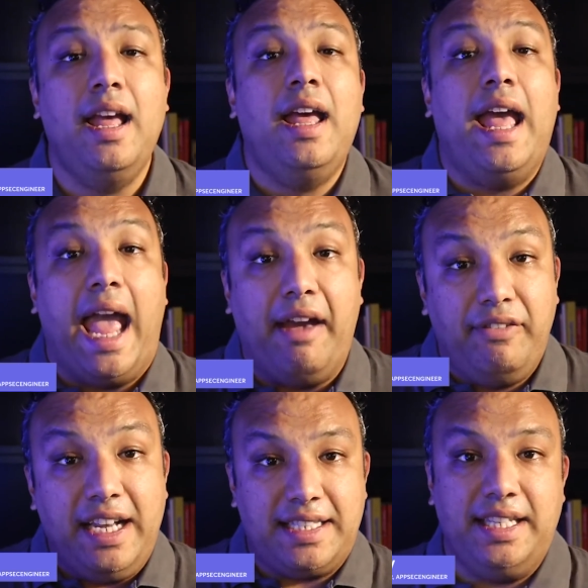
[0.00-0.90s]
Every
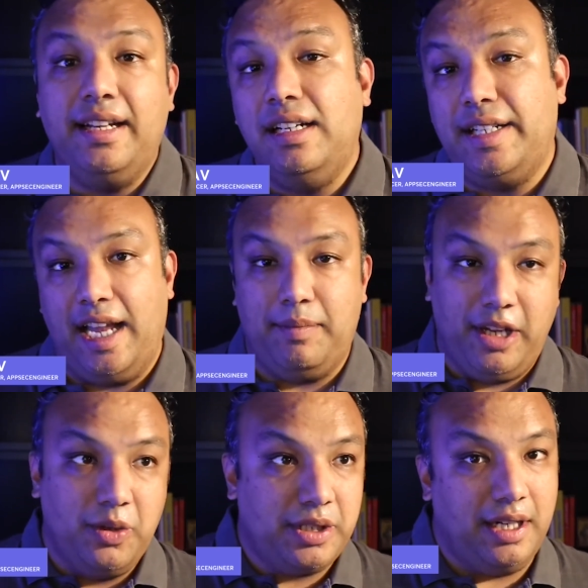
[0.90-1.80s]
single time a
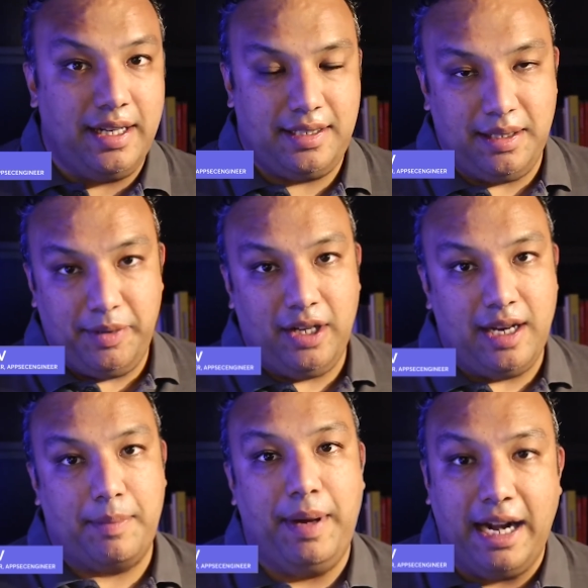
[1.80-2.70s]
user does something on our
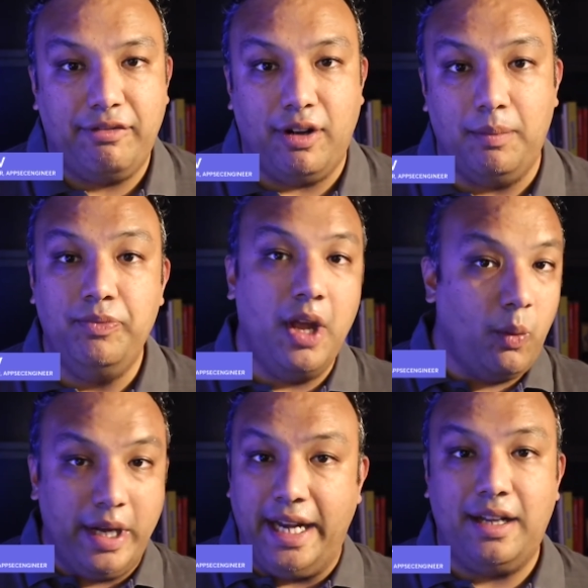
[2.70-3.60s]
platform, we
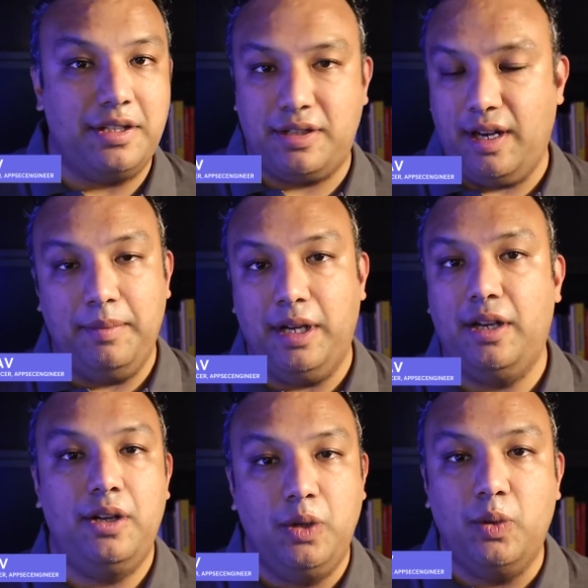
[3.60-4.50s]
need to stream it
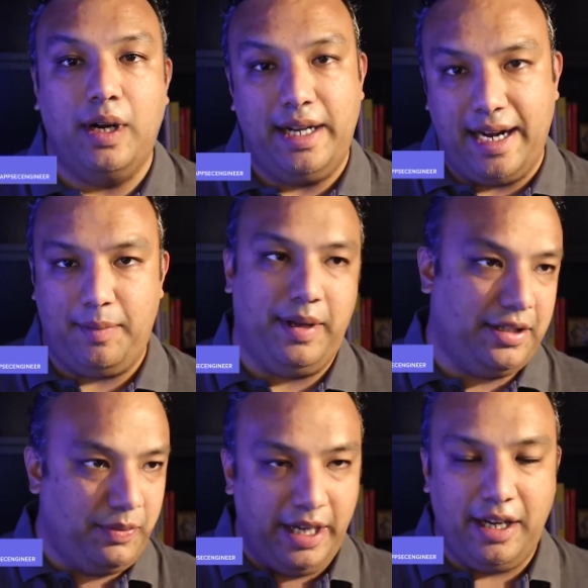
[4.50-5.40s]
to a database. We
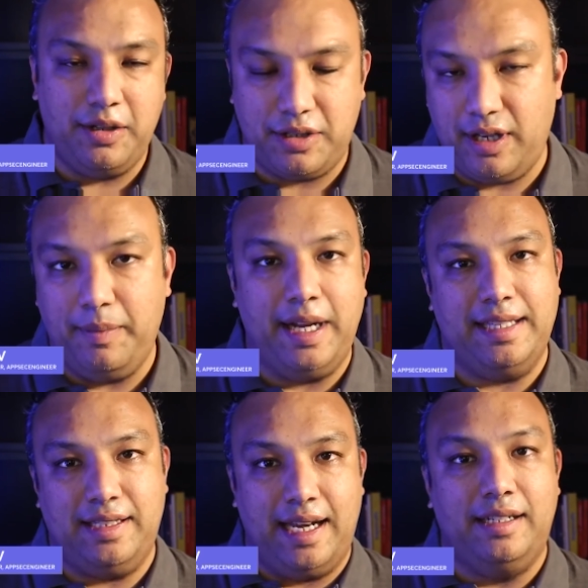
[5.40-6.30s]
need to stream it as an
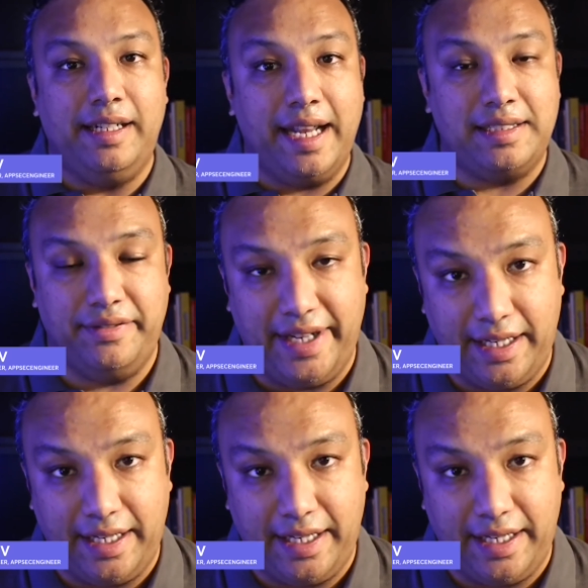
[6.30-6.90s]
analytics event.